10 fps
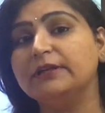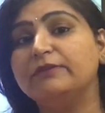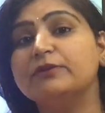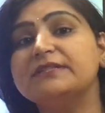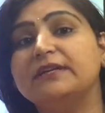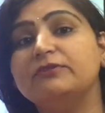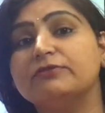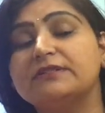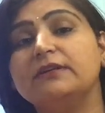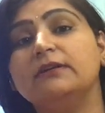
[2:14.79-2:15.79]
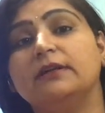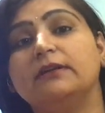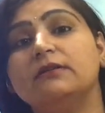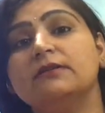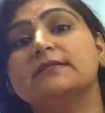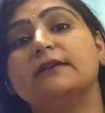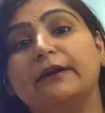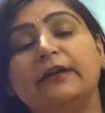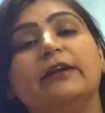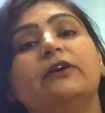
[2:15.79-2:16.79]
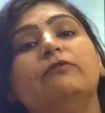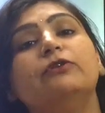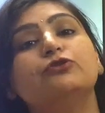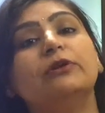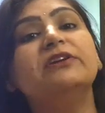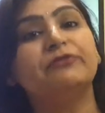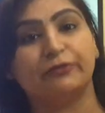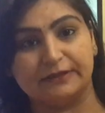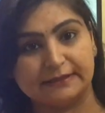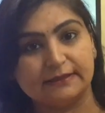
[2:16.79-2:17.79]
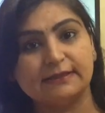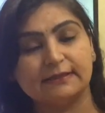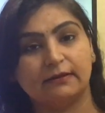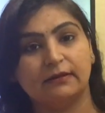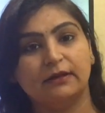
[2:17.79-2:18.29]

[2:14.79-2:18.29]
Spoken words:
he was interested in studying individual differences.